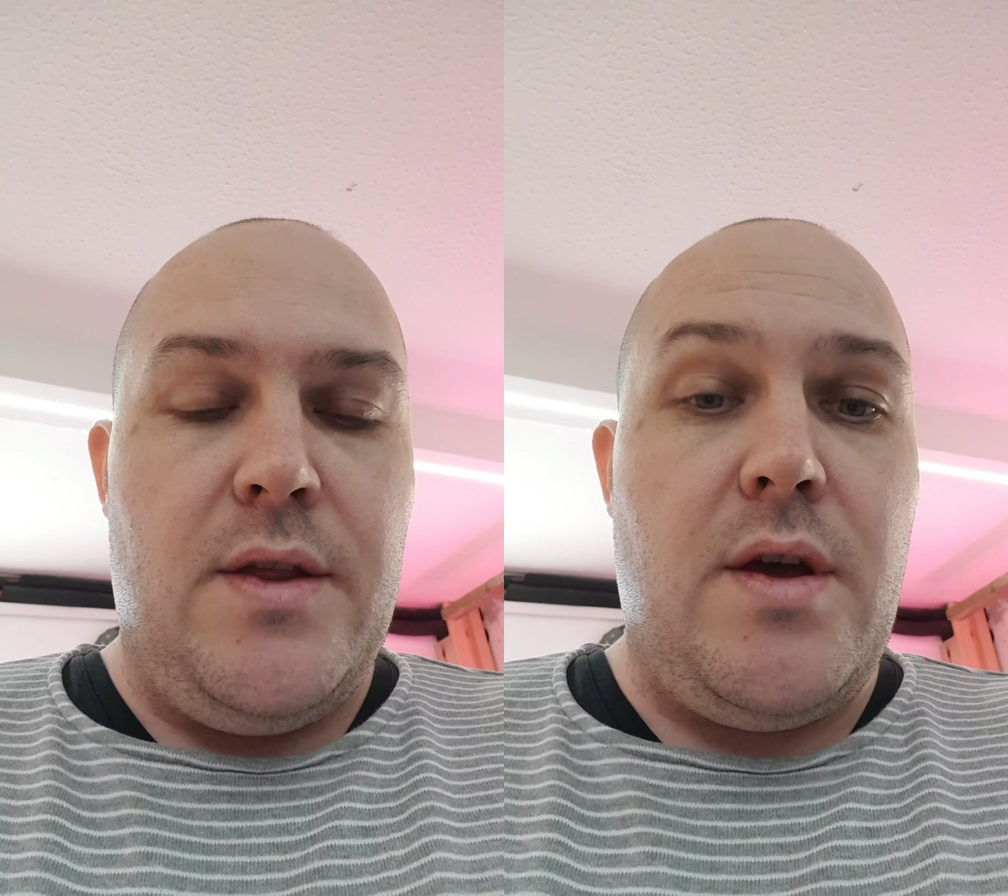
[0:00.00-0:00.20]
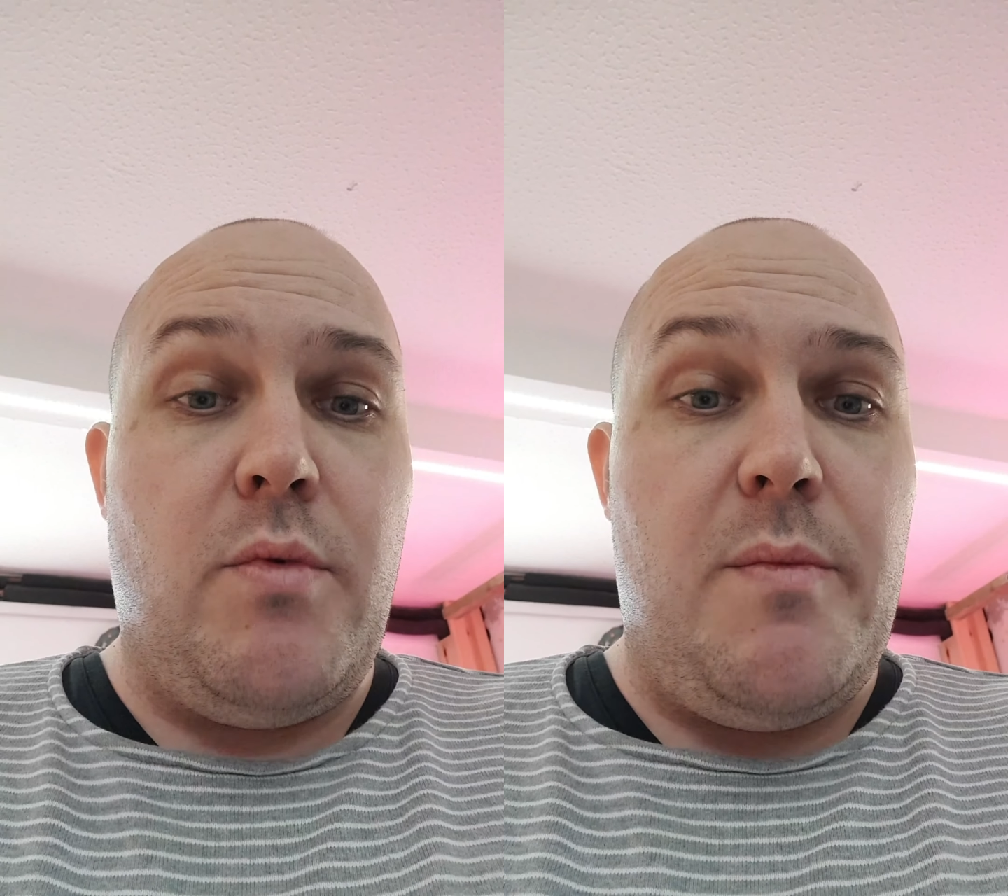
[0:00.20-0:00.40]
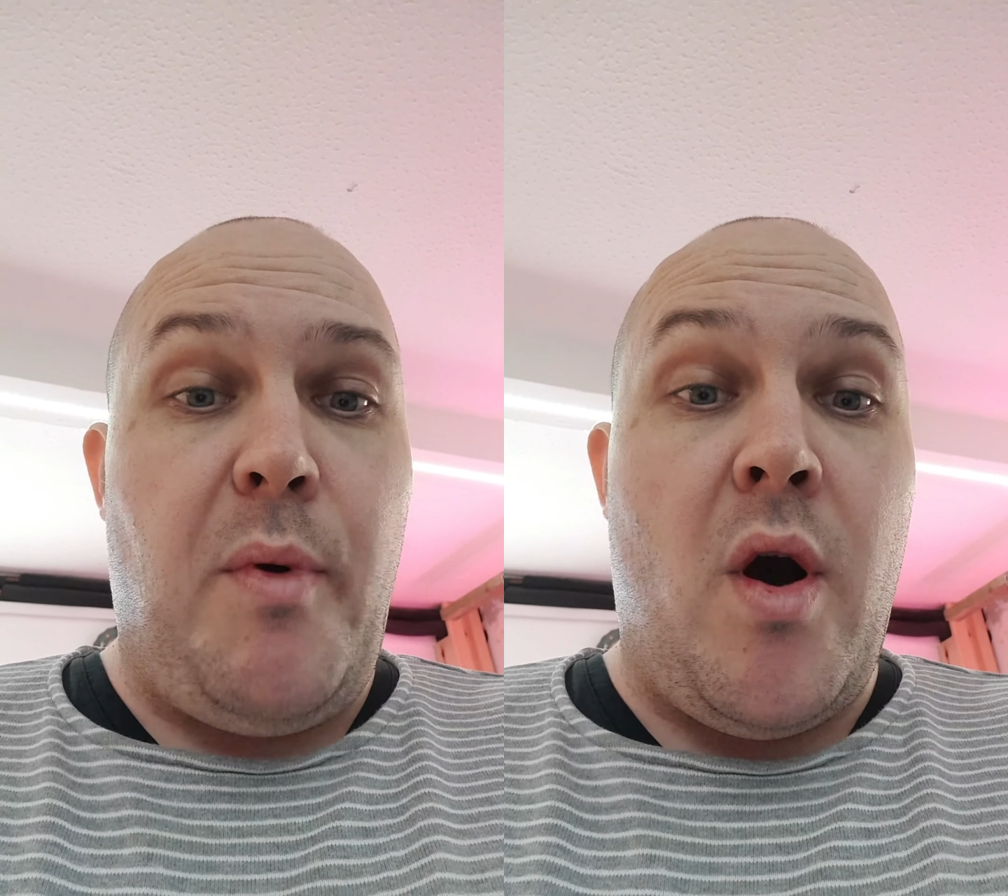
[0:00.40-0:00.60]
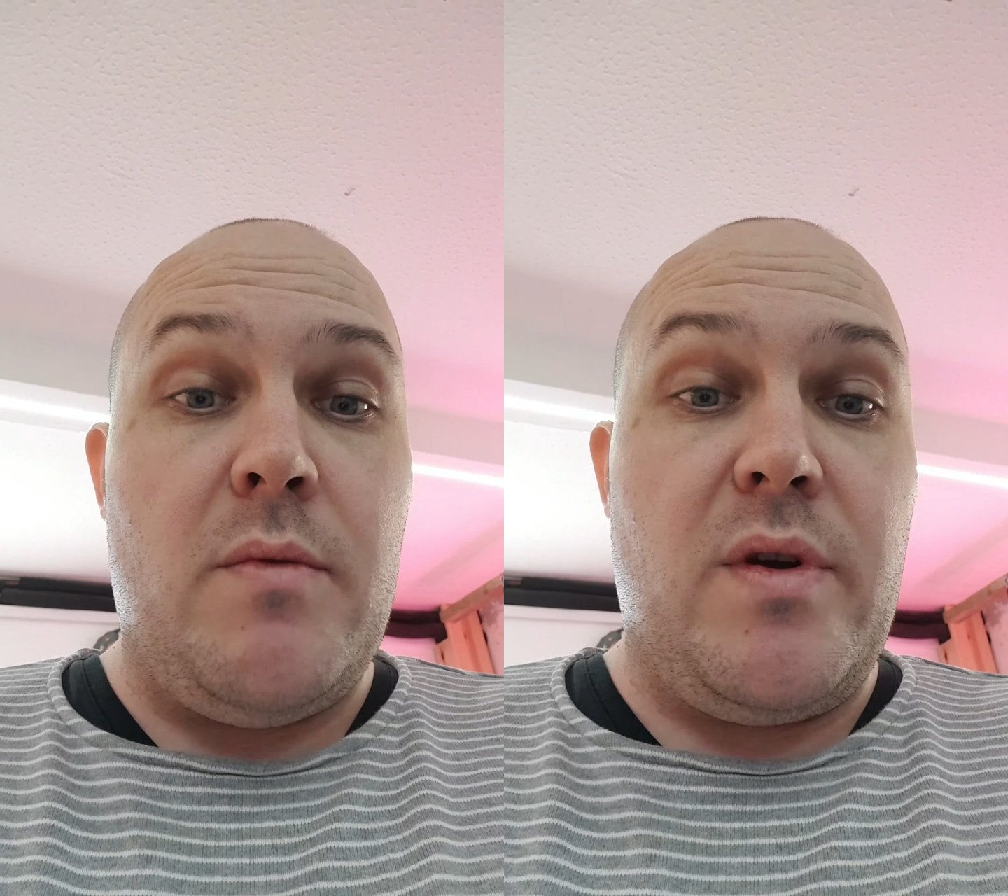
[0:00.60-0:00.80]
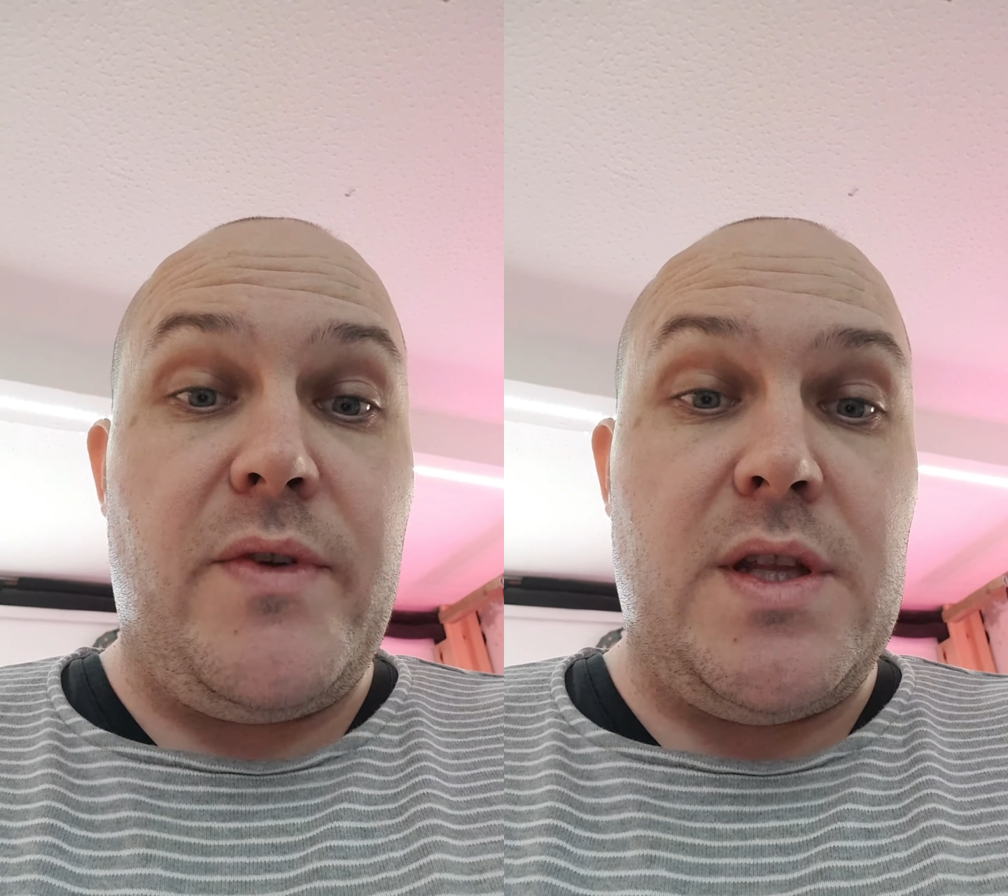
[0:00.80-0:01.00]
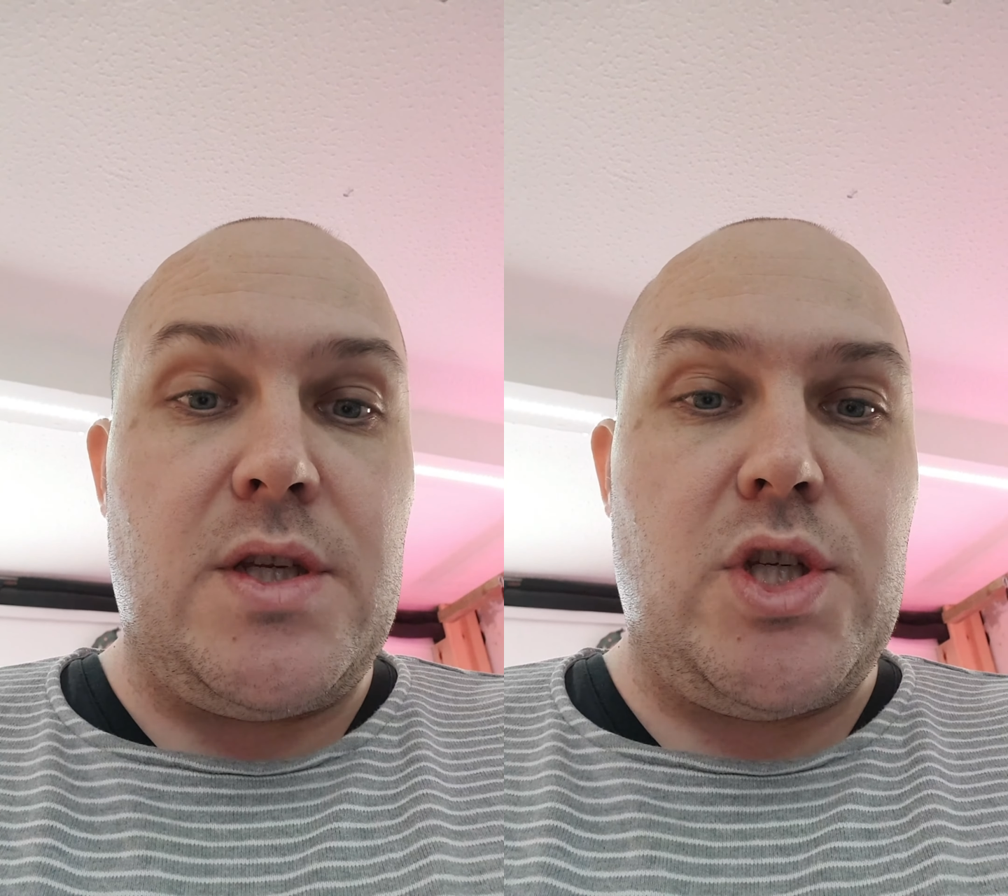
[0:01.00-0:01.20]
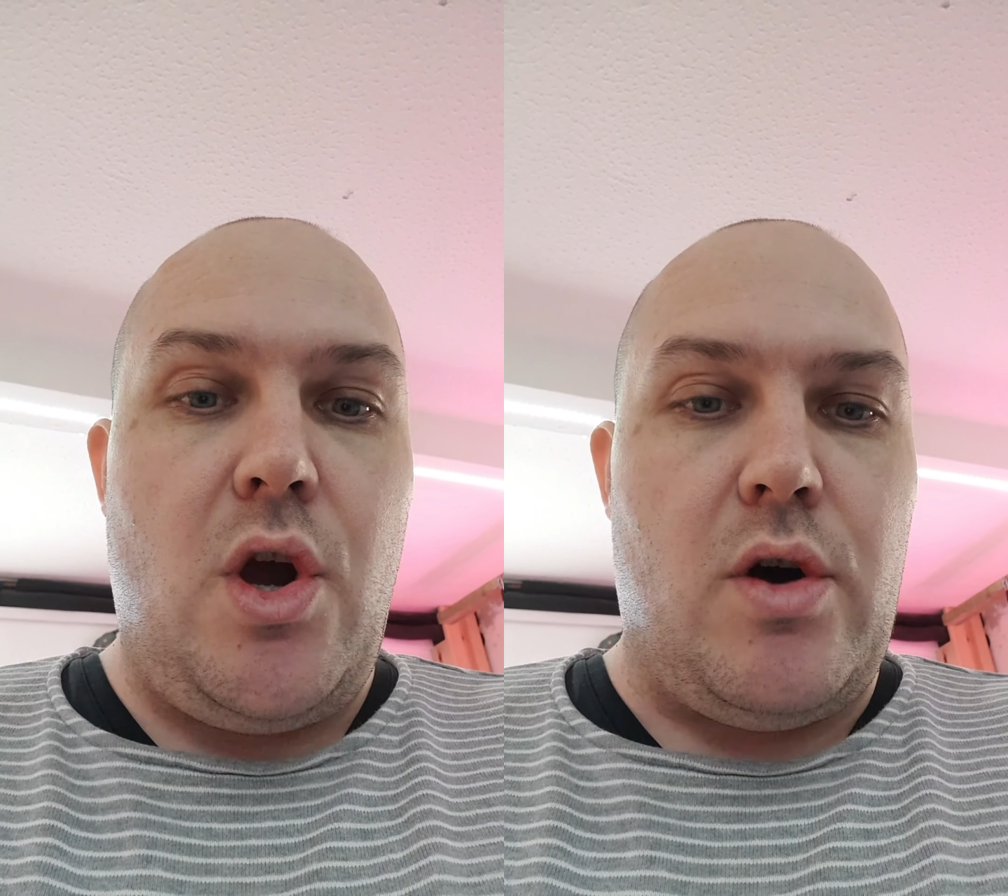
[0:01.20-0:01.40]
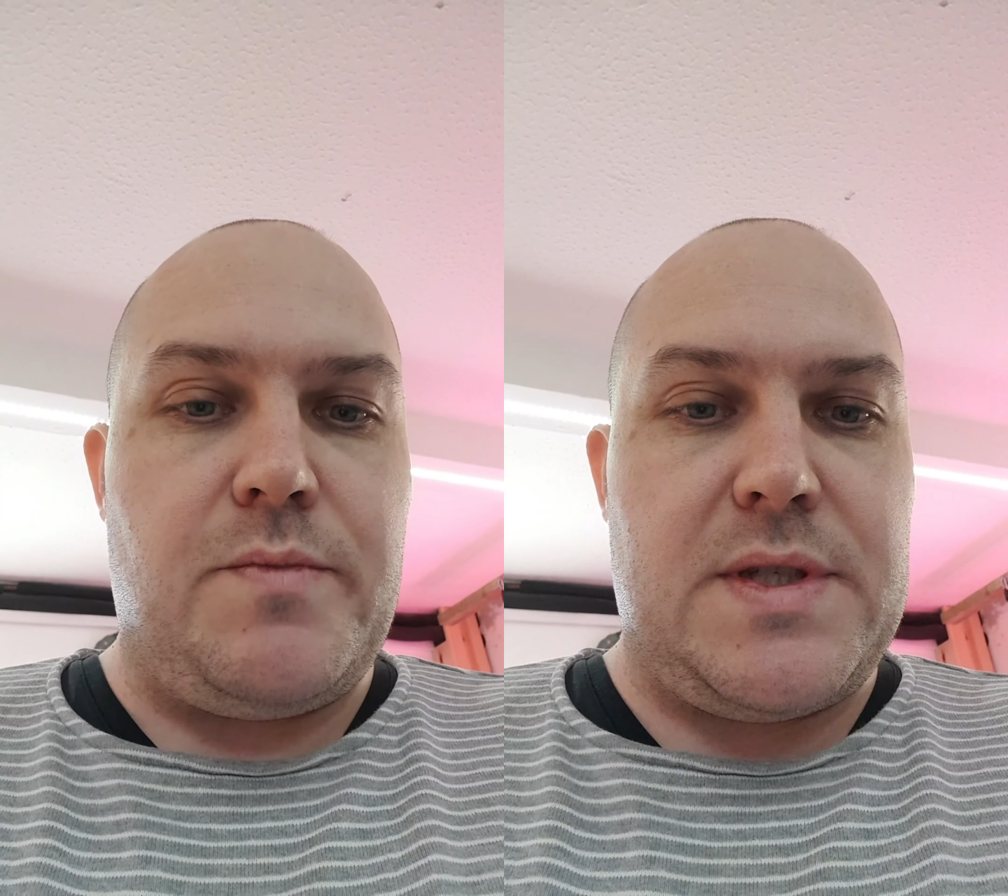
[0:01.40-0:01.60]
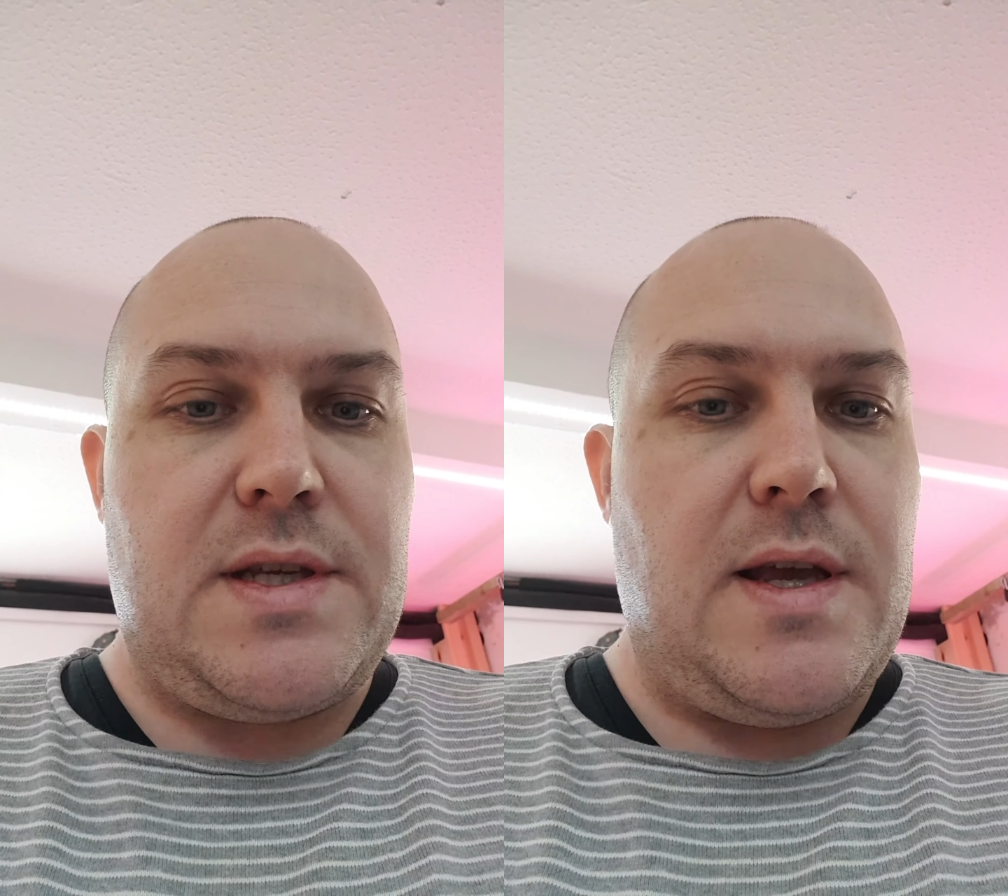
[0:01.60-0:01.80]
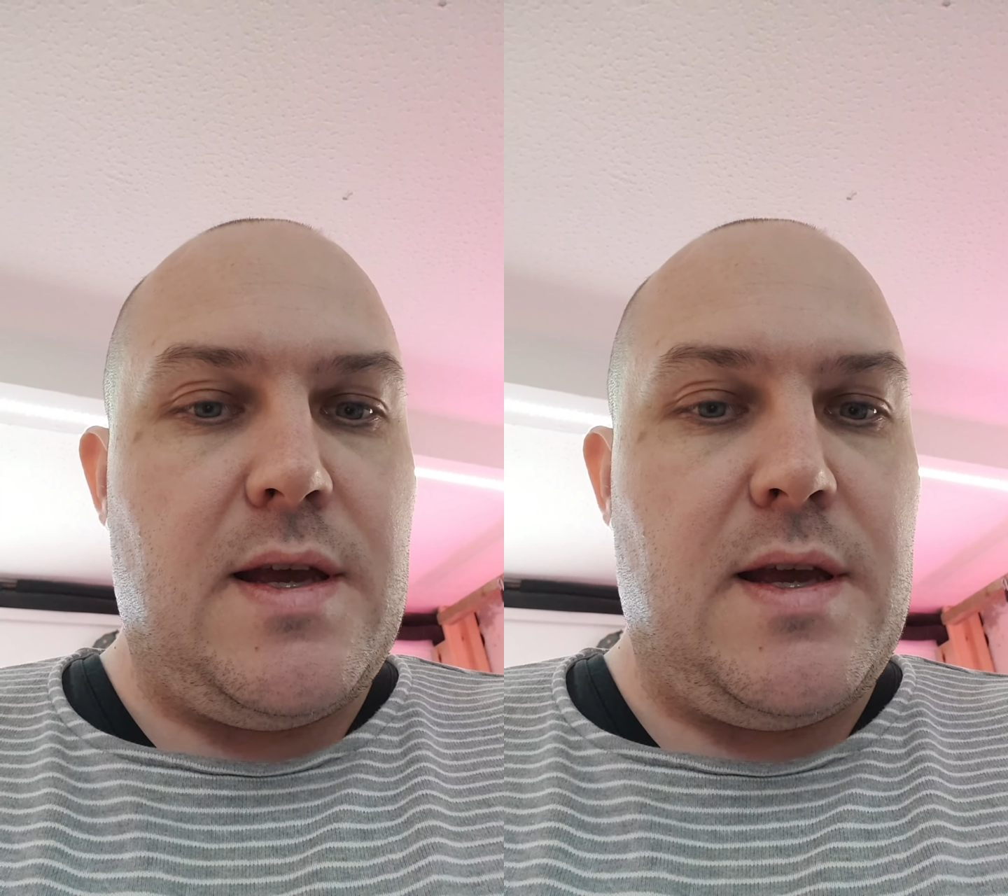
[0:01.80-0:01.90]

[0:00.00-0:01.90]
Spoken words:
that we're buying within the shops.